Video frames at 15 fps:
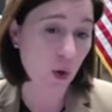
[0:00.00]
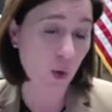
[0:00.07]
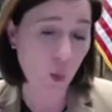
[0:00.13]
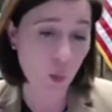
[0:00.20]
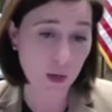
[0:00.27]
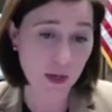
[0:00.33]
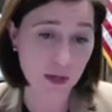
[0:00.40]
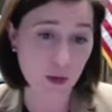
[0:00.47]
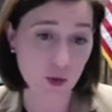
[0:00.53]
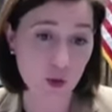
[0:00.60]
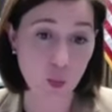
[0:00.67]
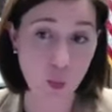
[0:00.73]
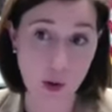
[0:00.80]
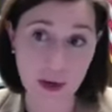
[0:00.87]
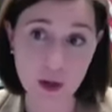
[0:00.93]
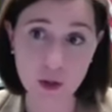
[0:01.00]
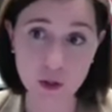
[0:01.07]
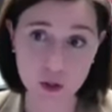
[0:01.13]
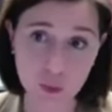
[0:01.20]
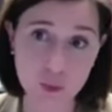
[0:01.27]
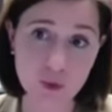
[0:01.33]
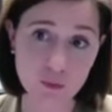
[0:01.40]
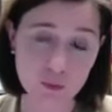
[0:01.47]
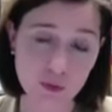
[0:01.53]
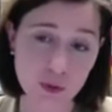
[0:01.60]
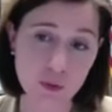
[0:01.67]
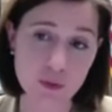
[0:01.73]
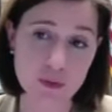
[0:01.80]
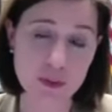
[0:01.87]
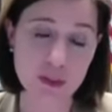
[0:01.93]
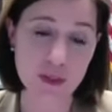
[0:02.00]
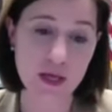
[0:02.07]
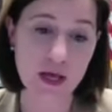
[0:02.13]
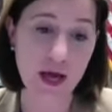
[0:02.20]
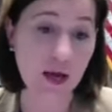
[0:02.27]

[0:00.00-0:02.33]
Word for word: when, or where you can vote,